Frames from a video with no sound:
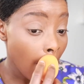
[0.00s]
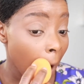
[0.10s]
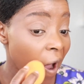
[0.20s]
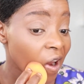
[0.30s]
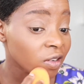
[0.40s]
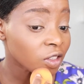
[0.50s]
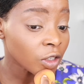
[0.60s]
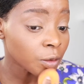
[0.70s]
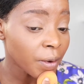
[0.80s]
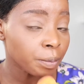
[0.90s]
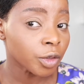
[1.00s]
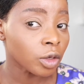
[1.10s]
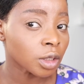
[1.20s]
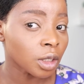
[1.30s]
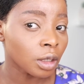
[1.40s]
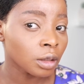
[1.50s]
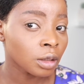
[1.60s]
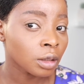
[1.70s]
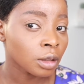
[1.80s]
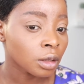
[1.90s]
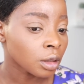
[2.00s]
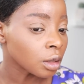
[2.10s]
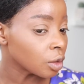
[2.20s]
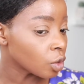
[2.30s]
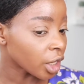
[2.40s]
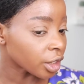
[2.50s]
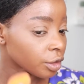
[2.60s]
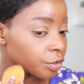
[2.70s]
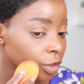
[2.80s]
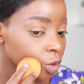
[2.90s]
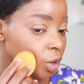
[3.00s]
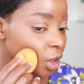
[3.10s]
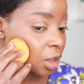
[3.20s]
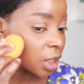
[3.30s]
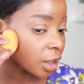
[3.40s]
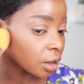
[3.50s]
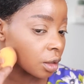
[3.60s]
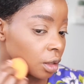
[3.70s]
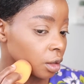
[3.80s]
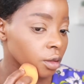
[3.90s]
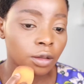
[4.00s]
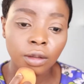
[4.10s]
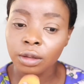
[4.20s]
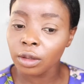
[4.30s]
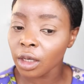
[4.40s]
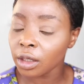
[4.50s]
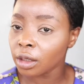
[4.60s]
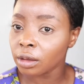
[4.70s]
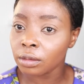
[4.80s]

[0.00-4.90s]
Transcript: and just by blotting, look at the difference with the side. Just look at it.